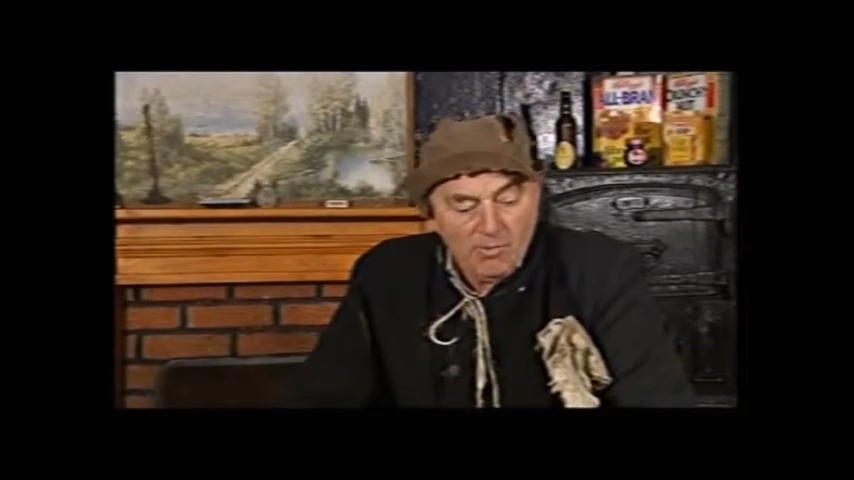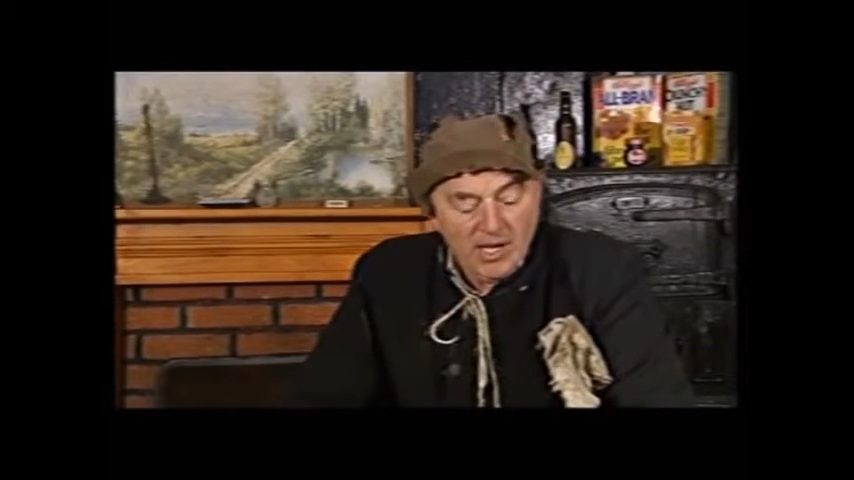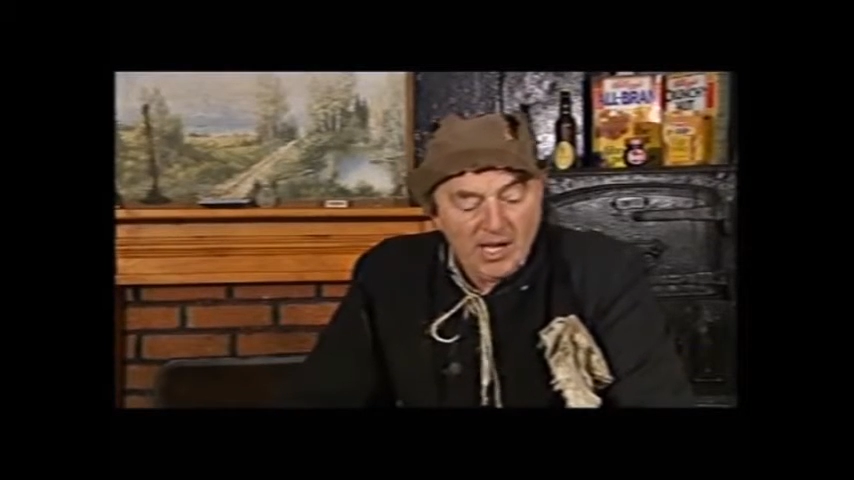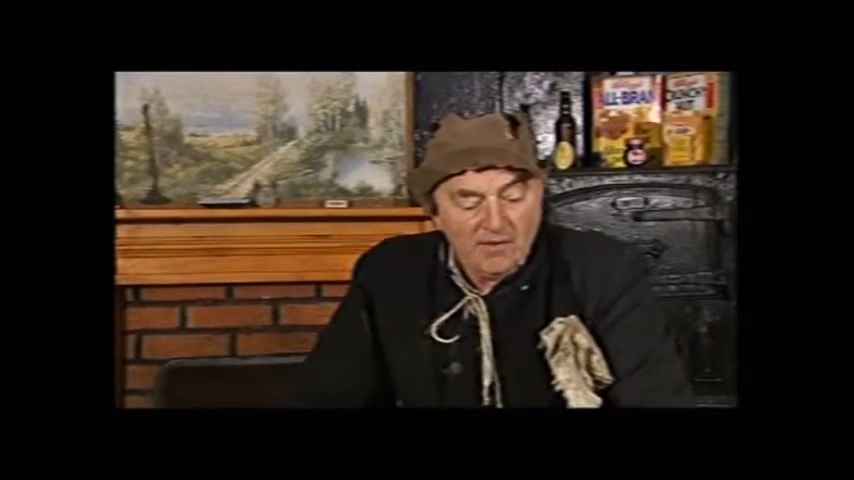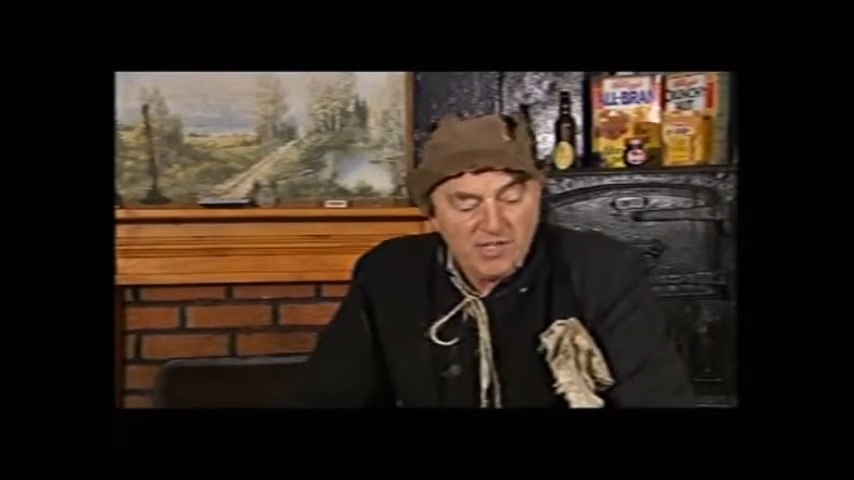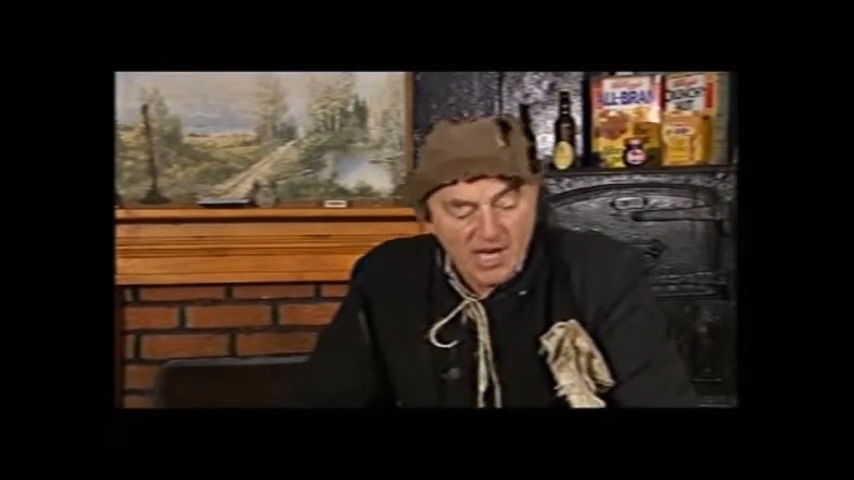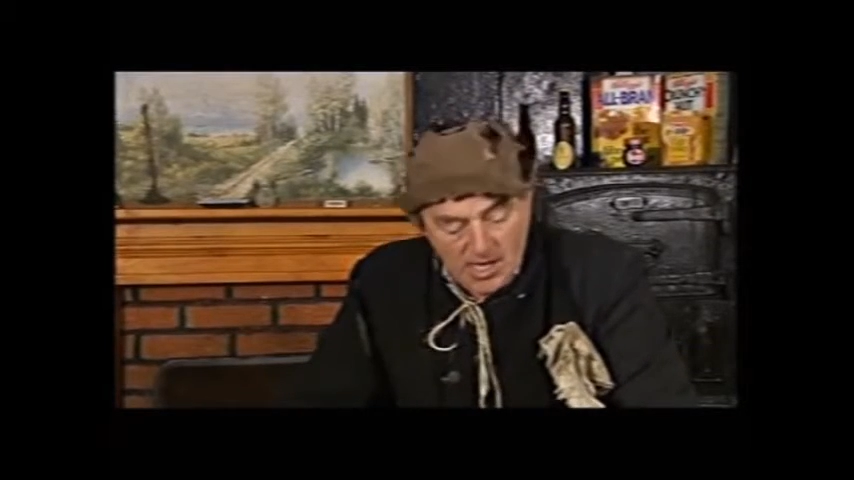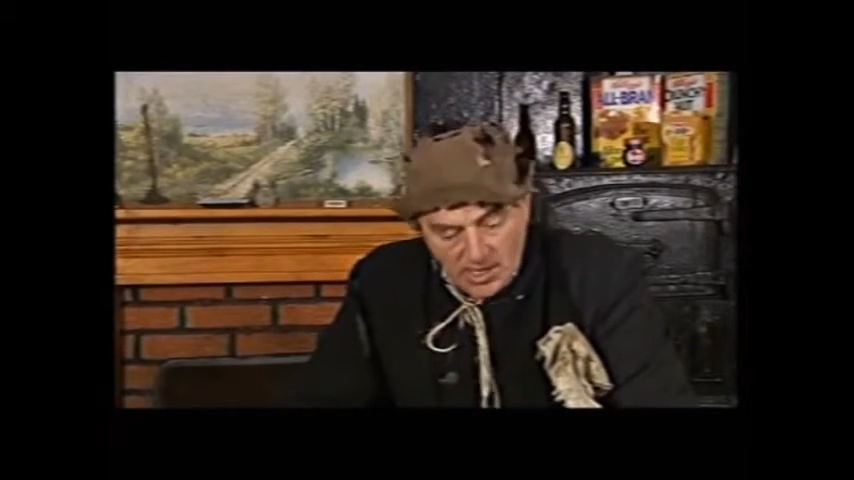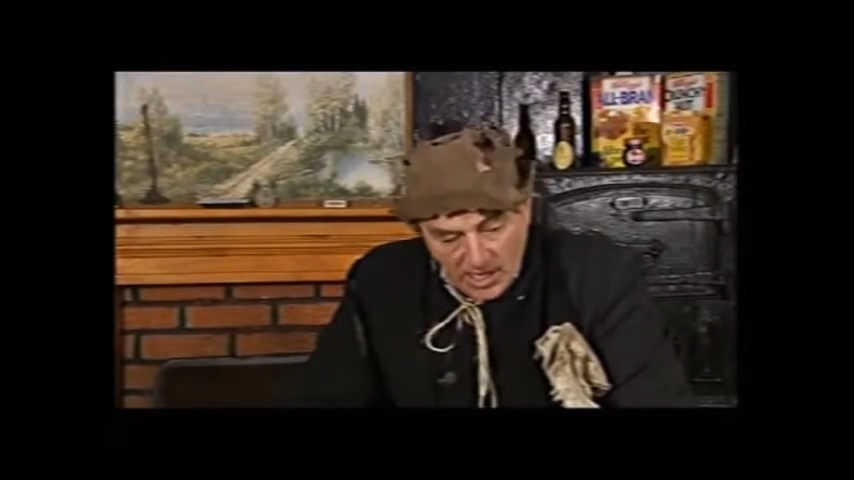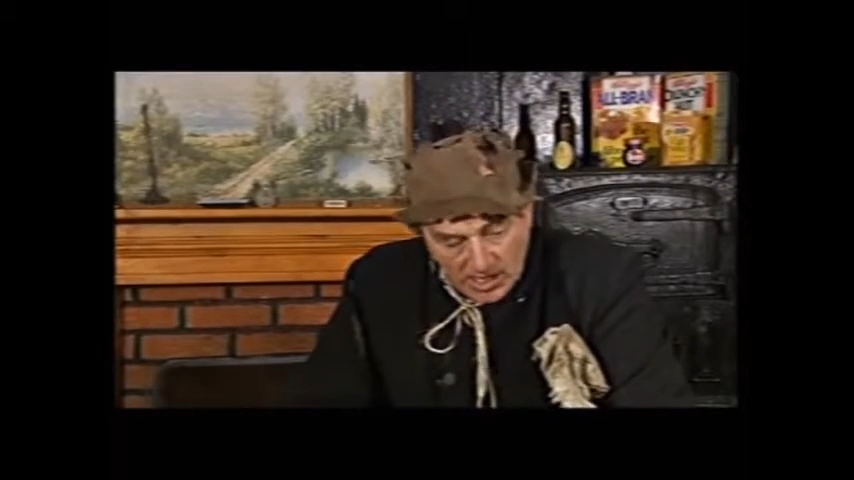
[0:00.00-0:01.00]
We have
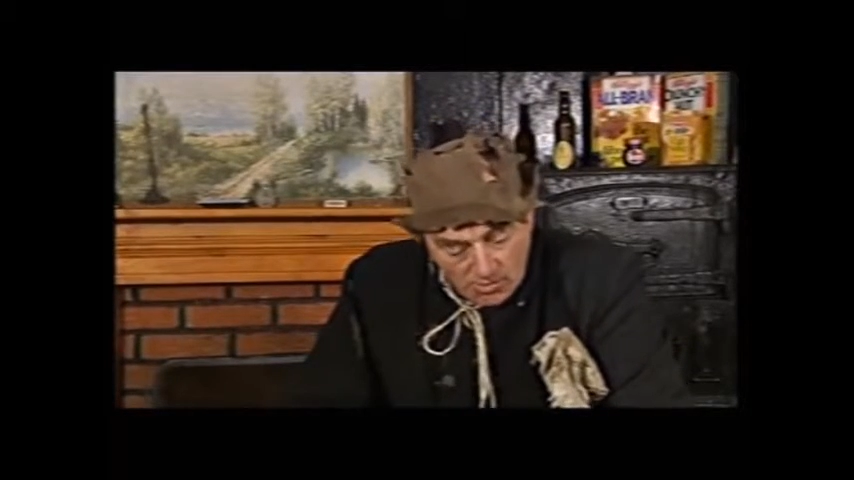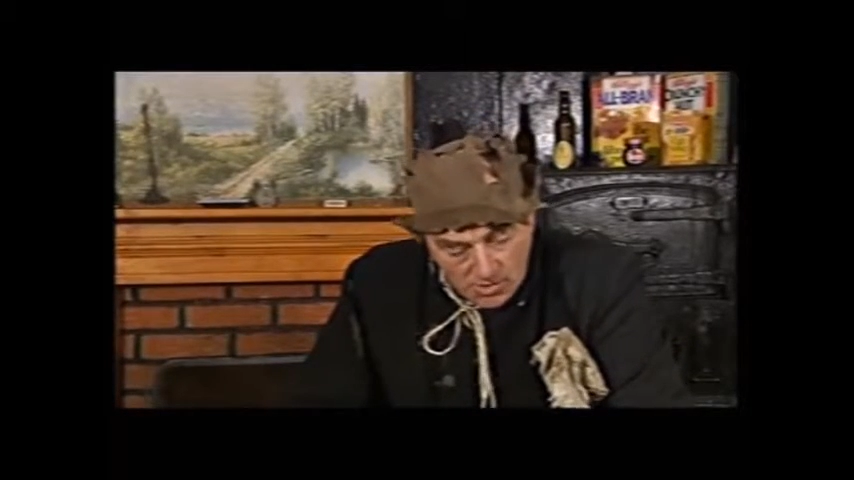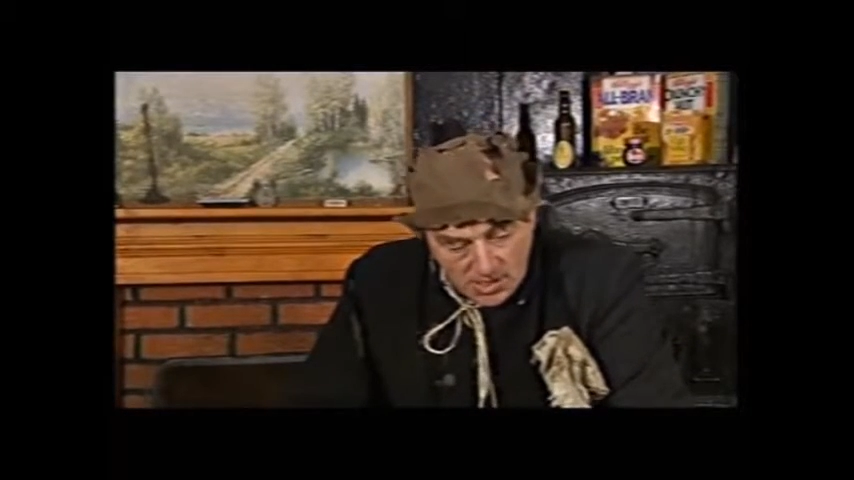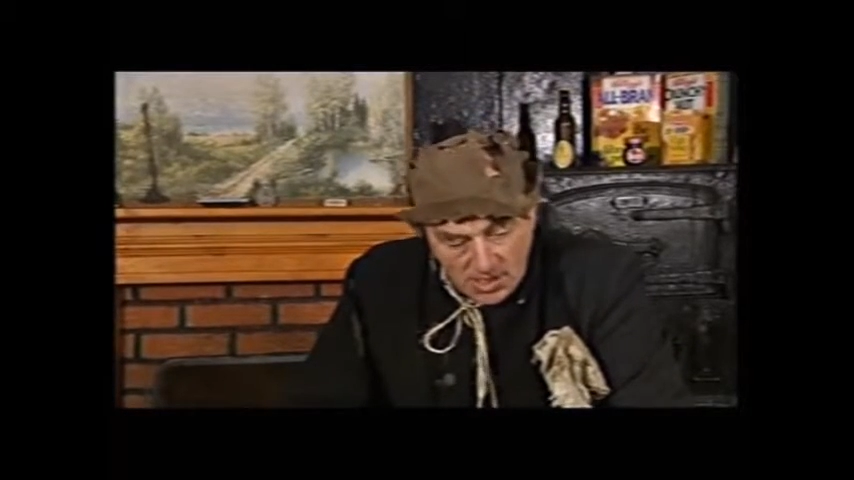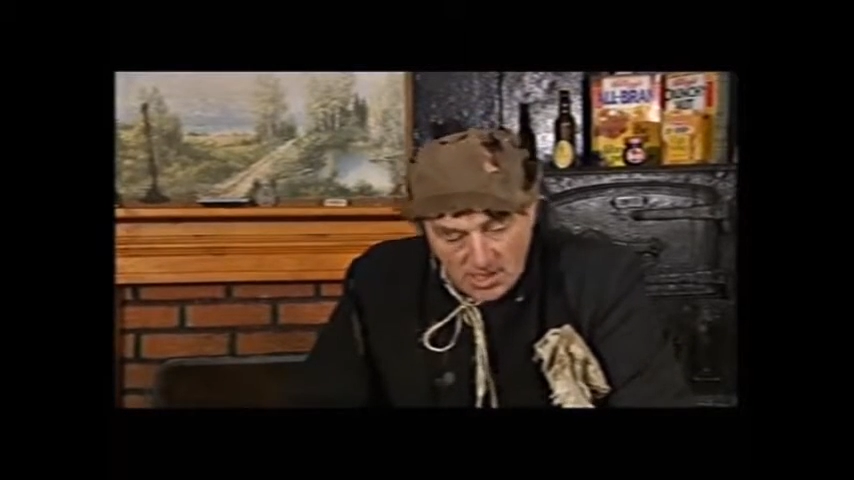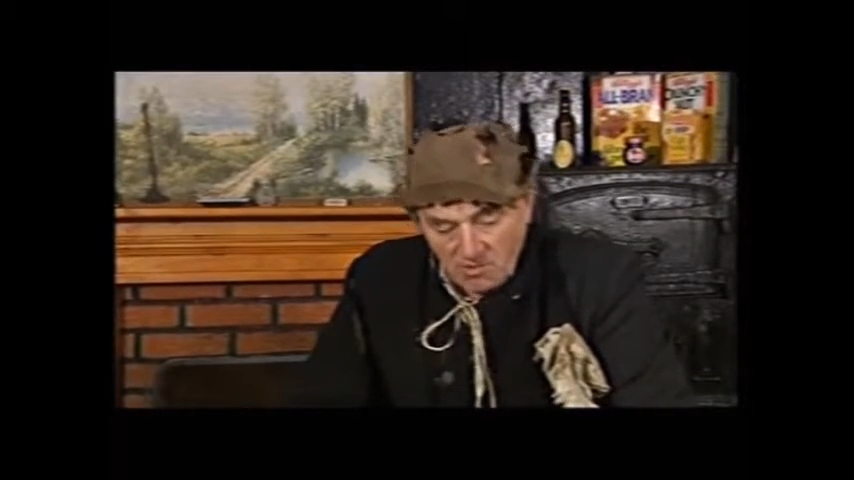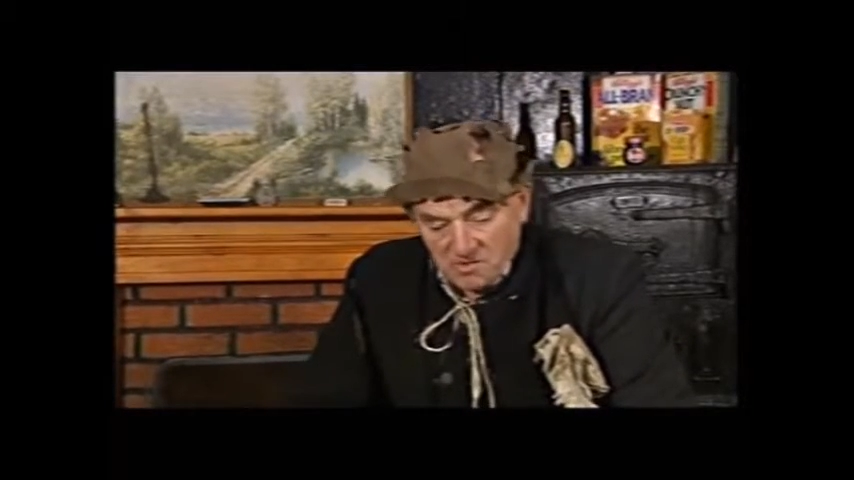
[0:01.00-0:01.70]
10 cows,